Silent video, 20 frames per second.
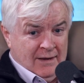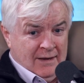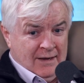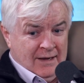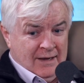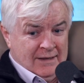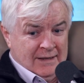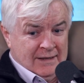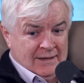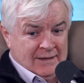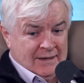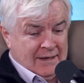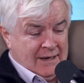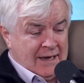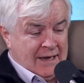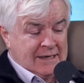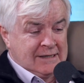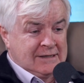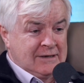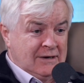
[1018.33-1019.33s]
And,
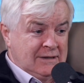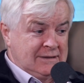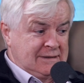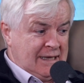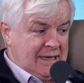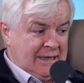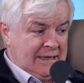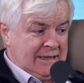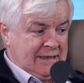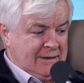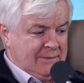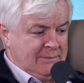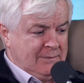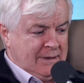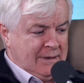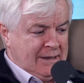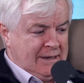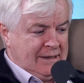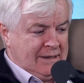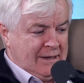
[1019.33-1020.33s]
and I started telling them,
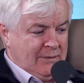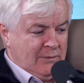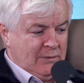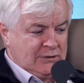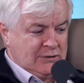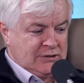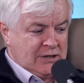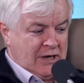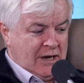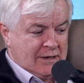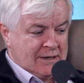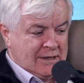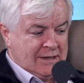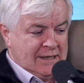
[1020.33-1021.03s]
and they were shocked.